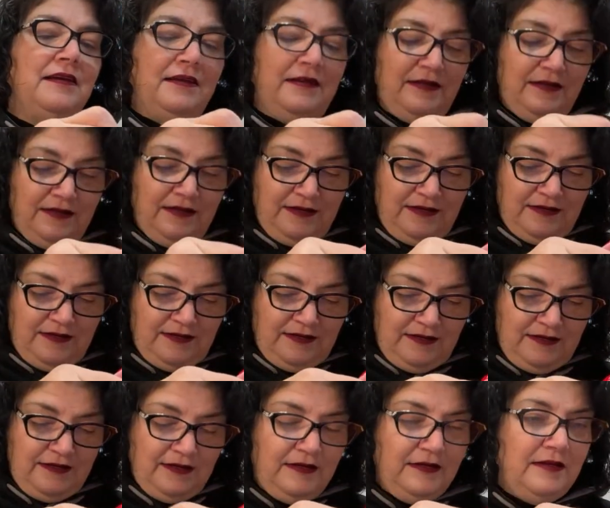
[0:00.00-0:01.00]

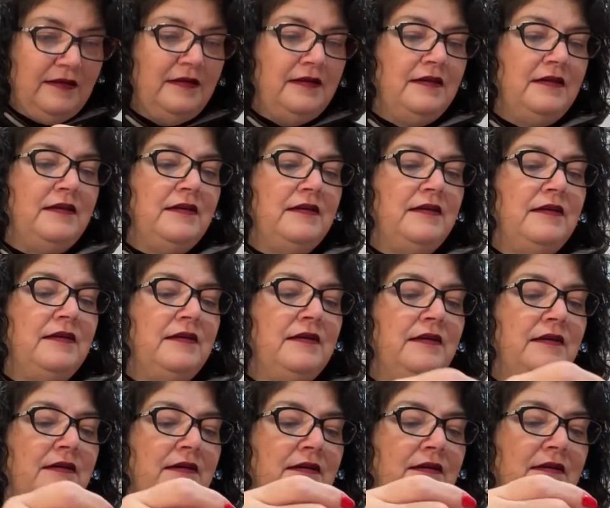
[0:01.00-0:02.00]

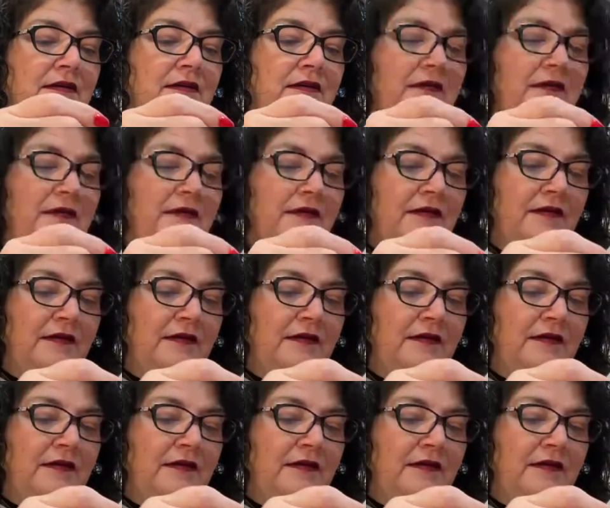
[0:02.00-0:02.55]
(silence)